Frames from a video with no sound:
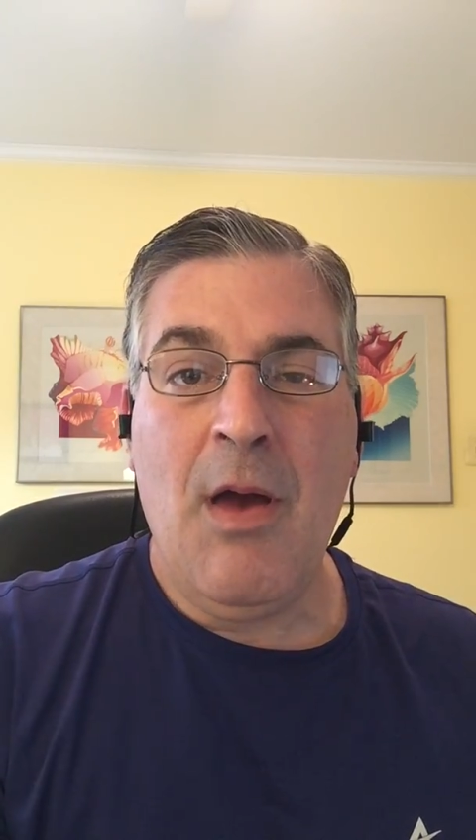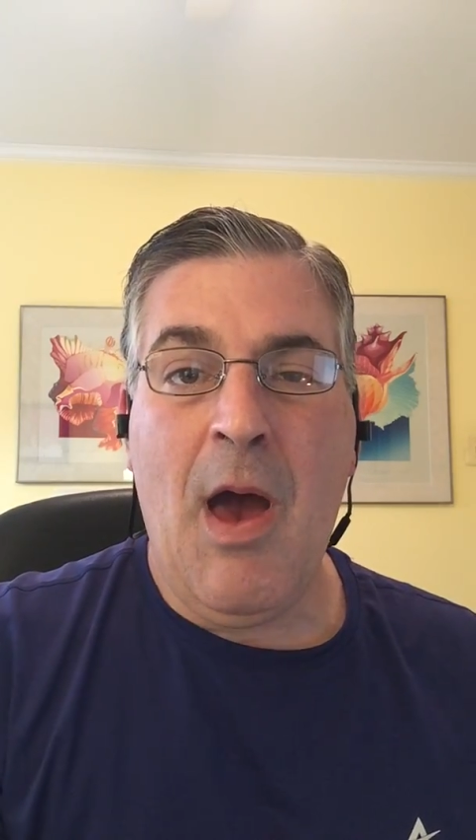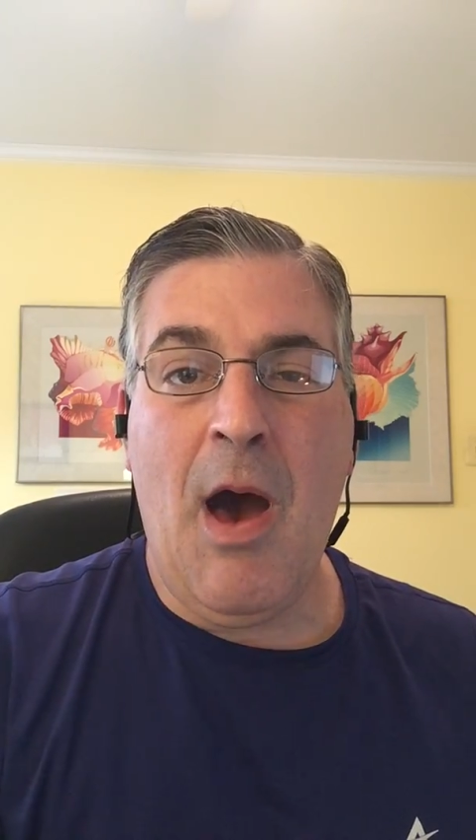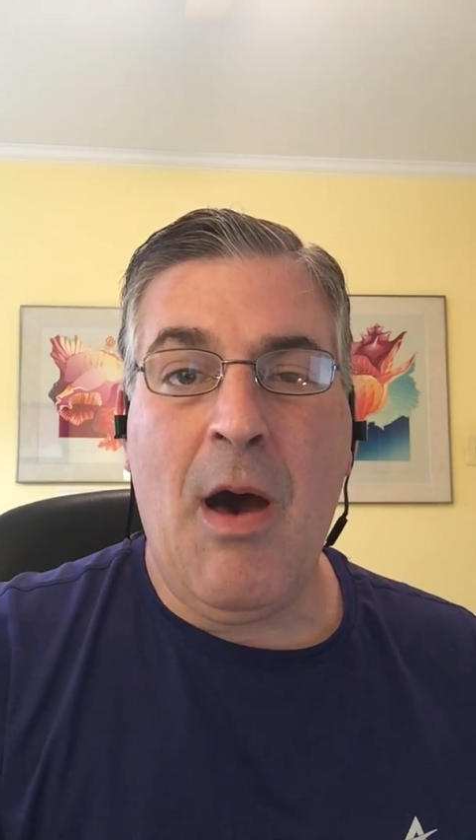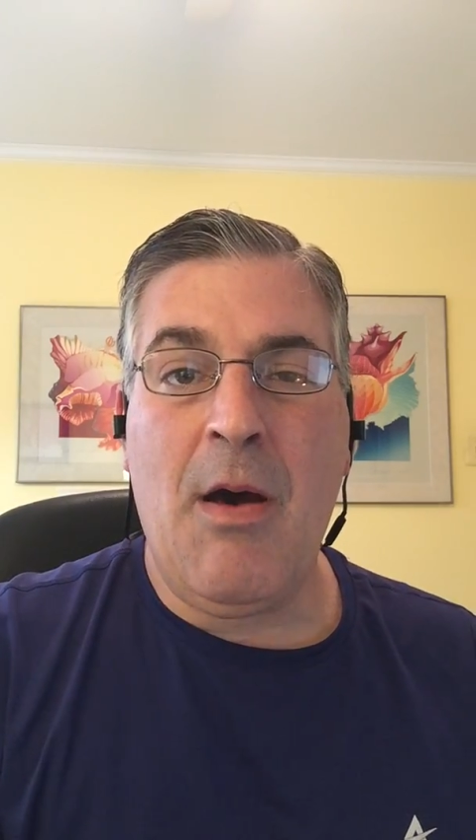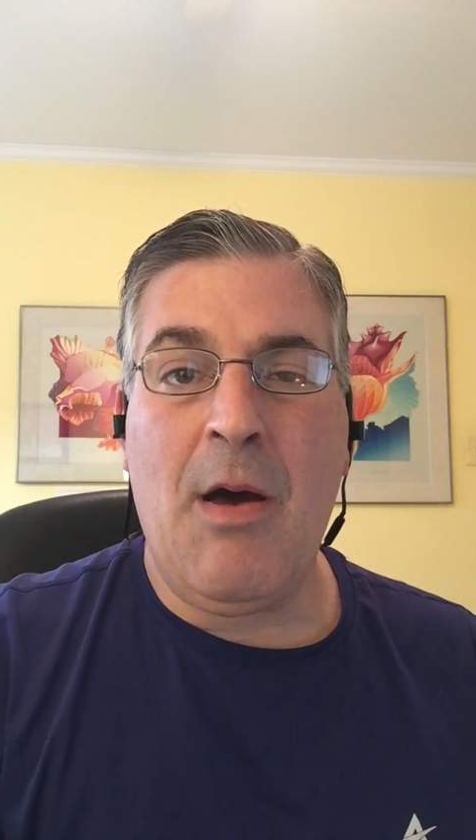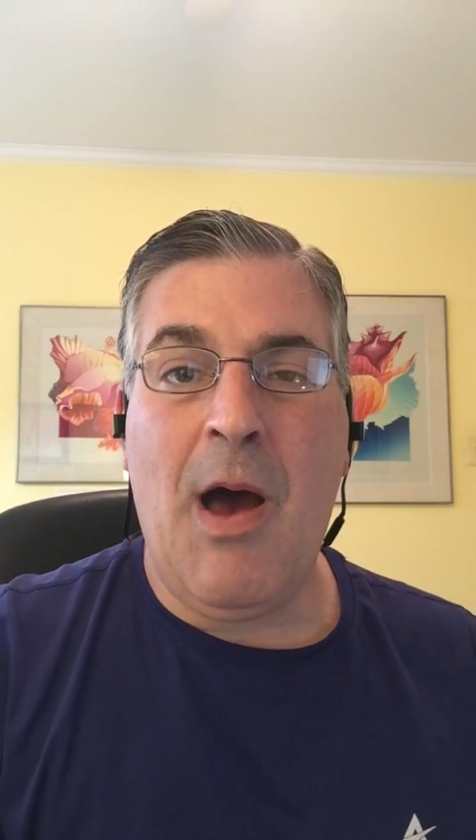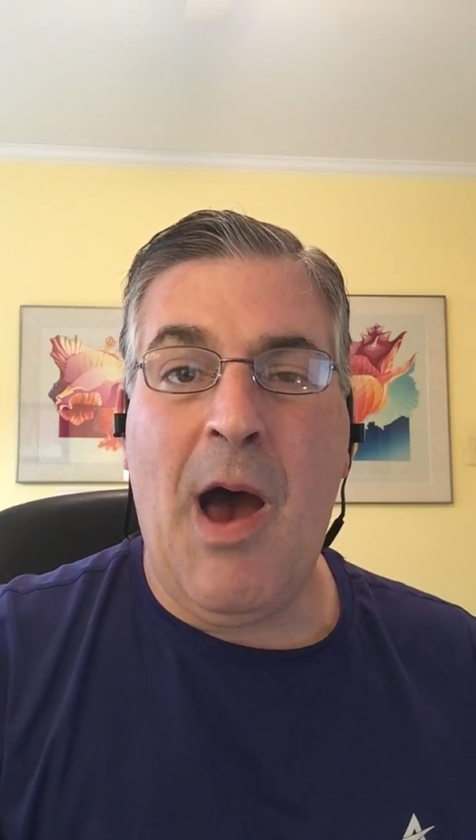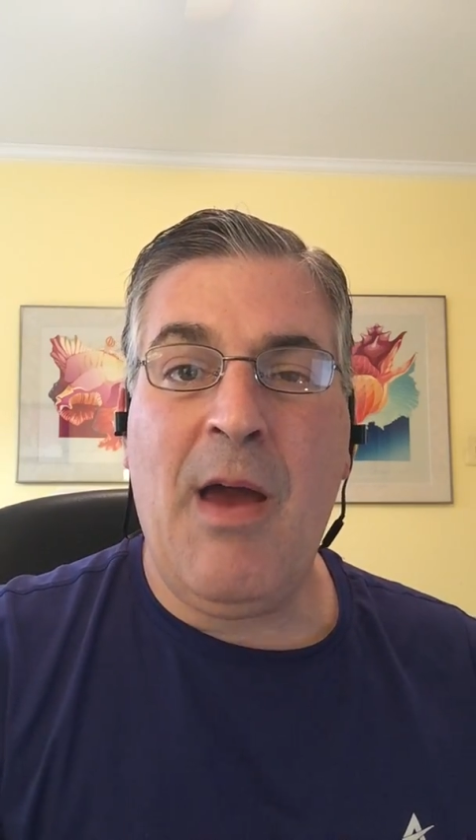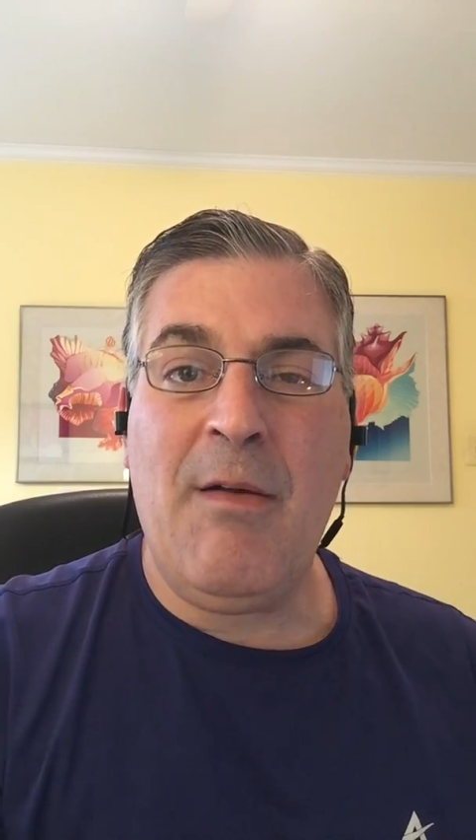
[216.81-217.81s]

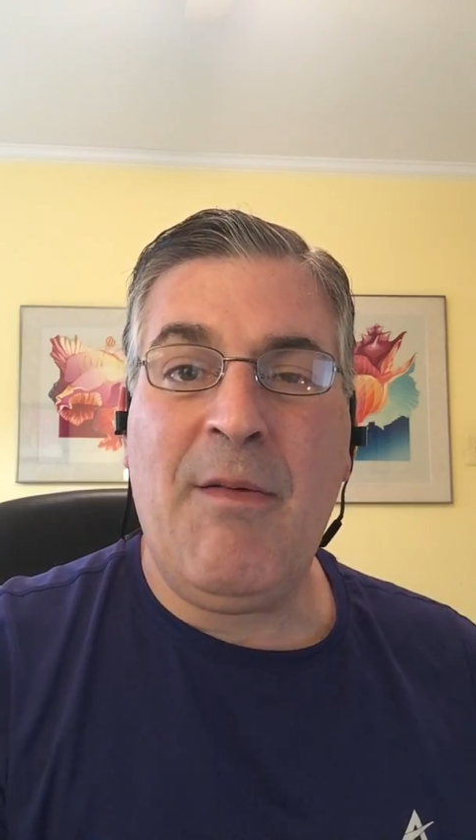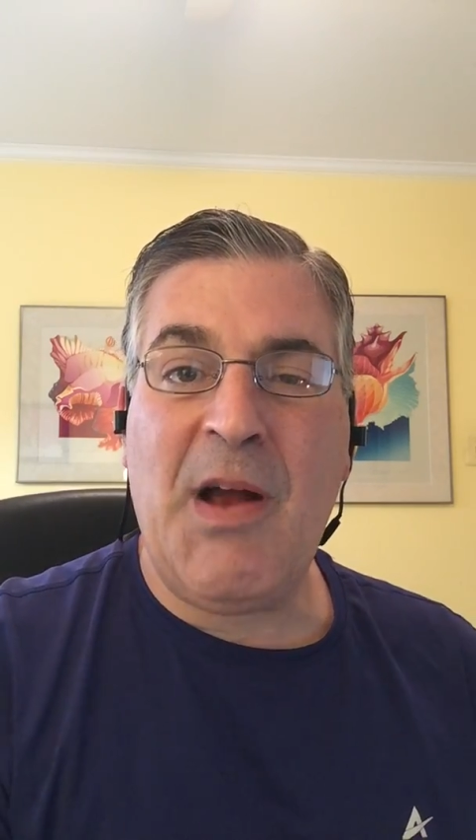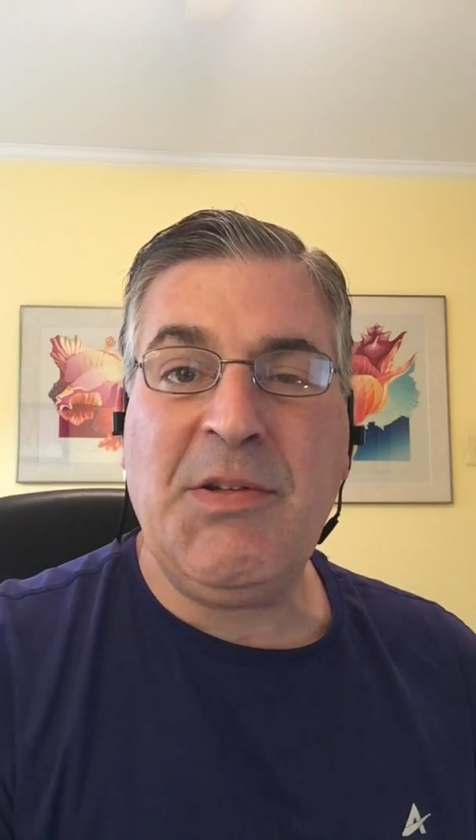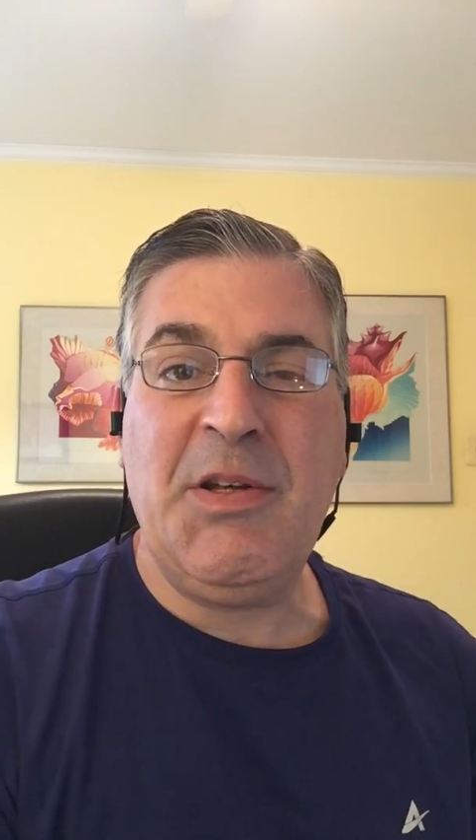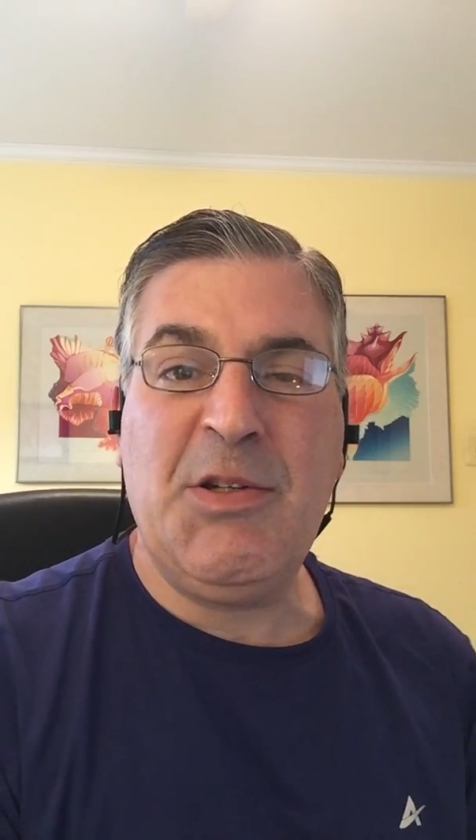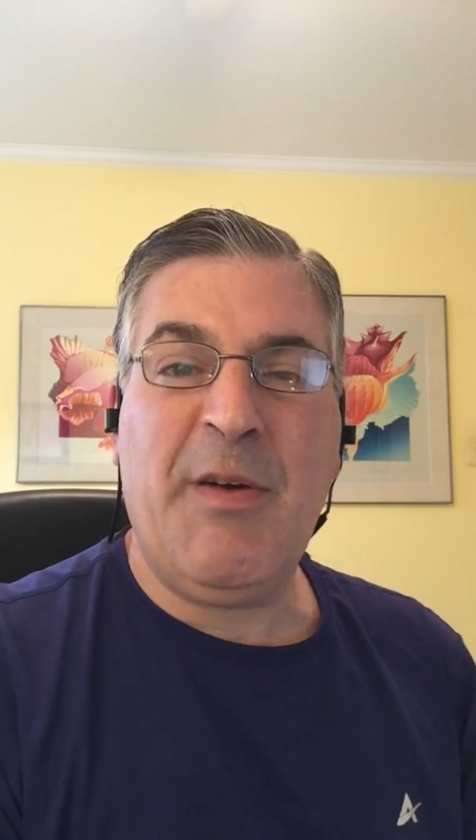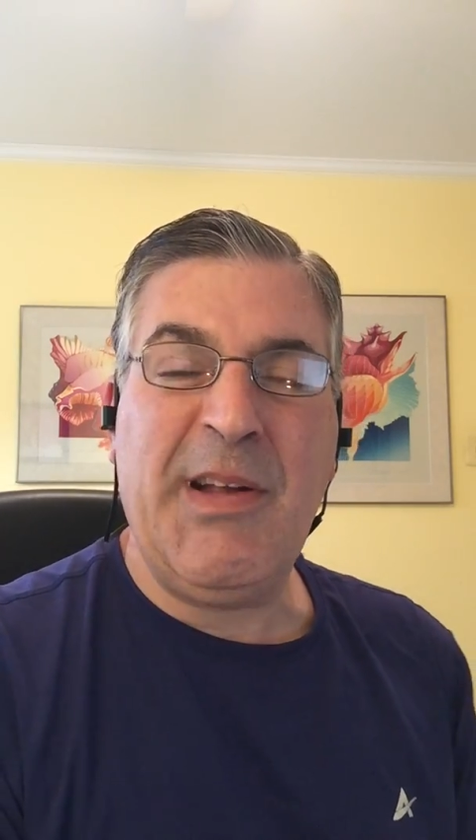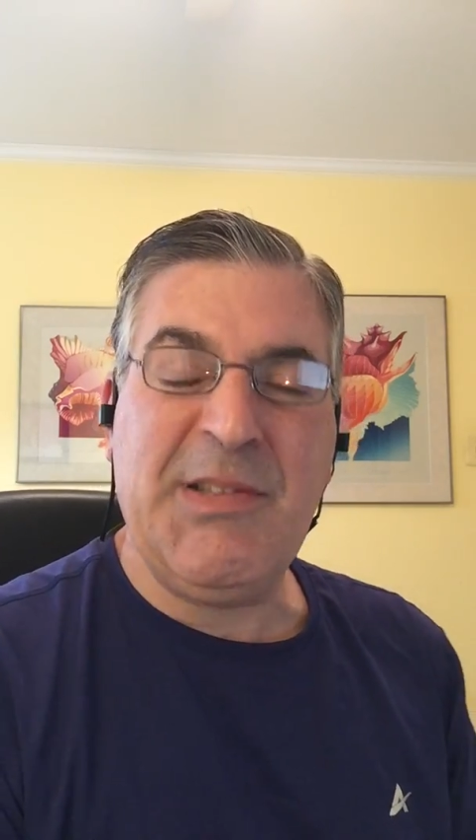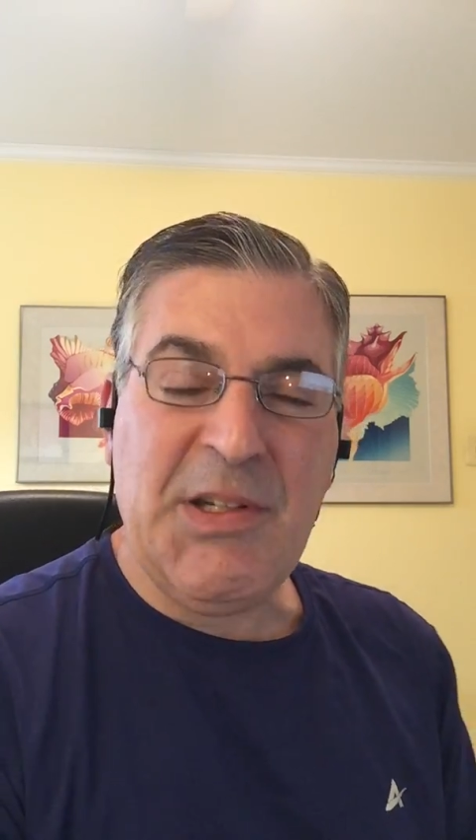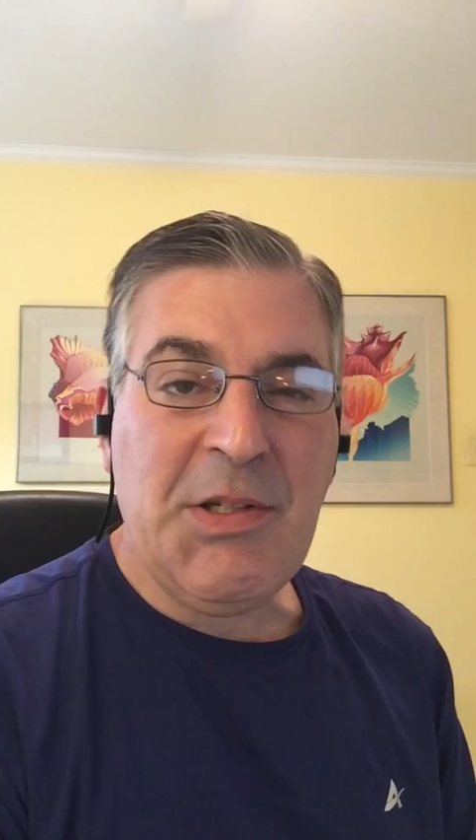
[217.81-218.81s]
I have actually
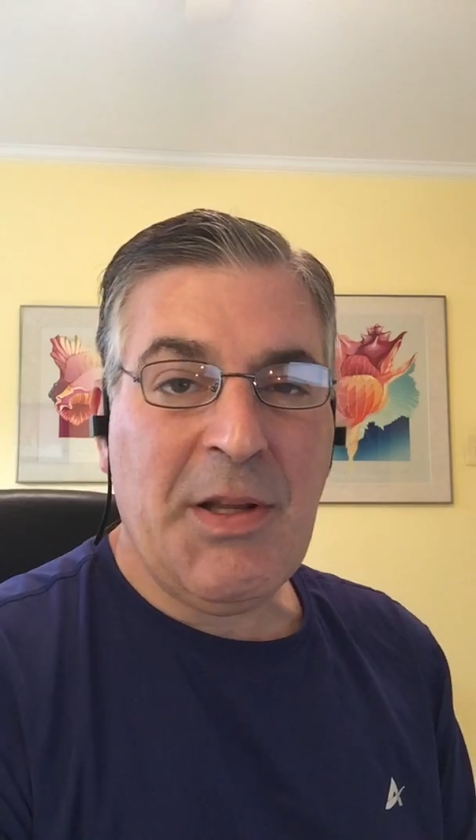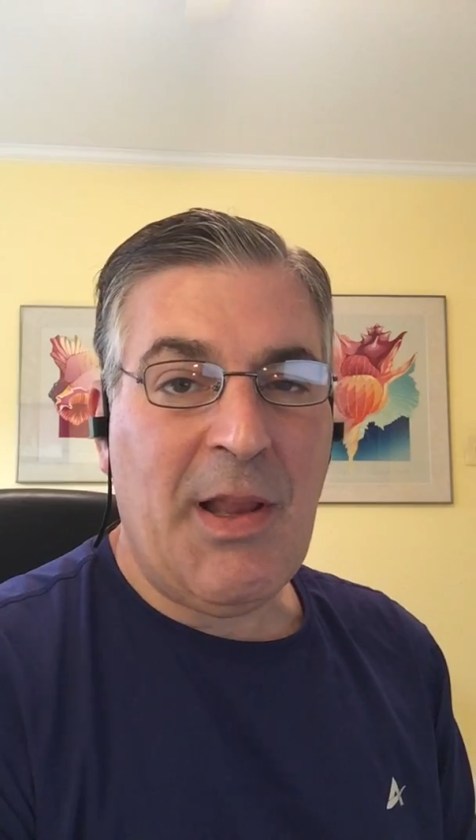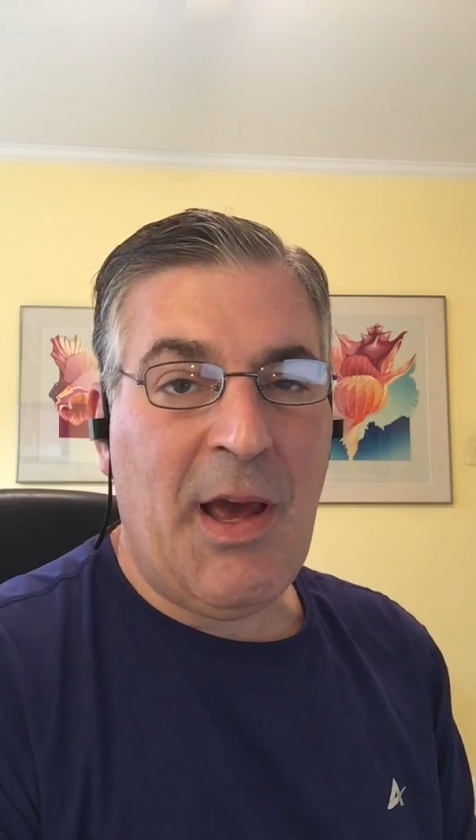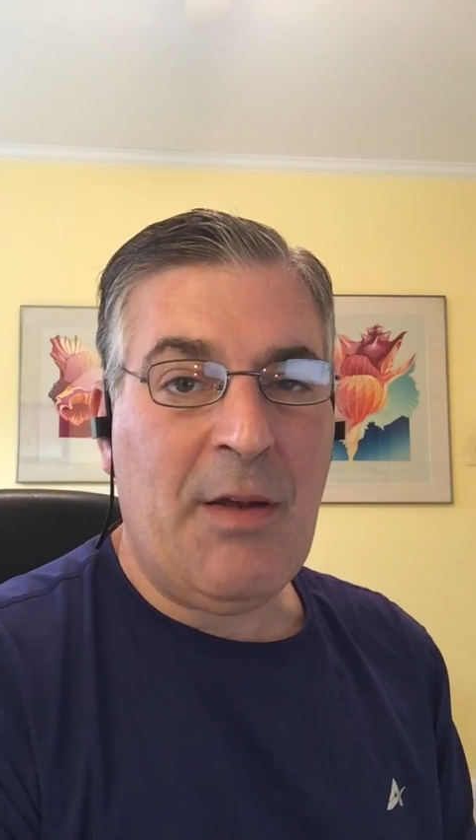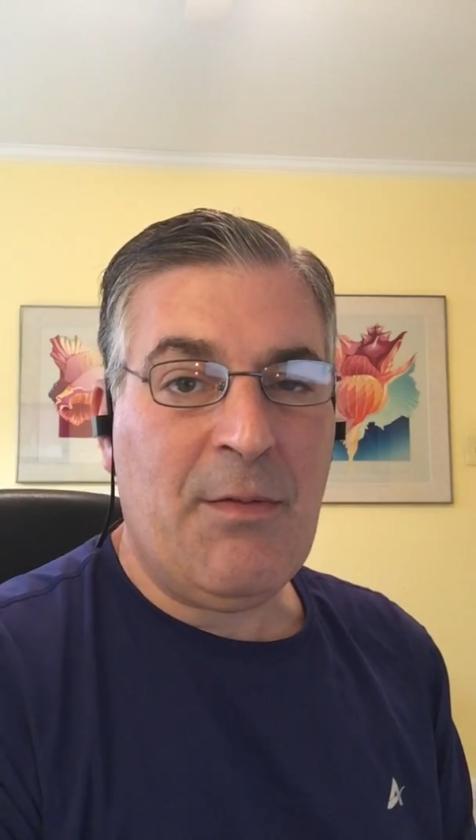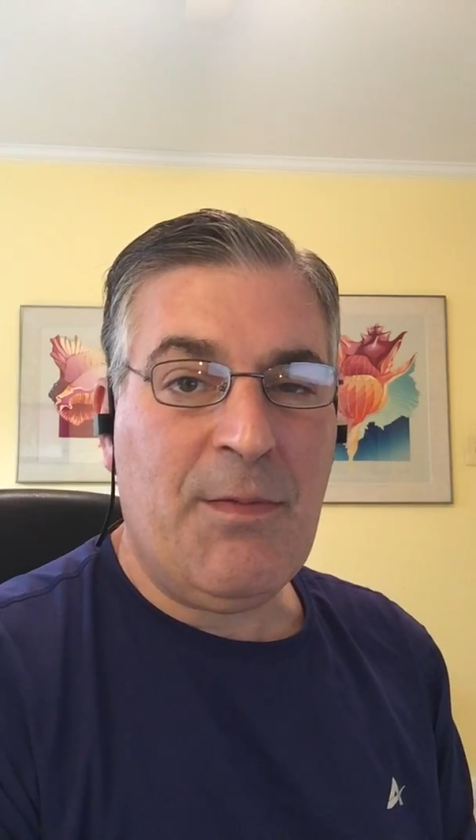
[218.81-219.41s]
transitioned that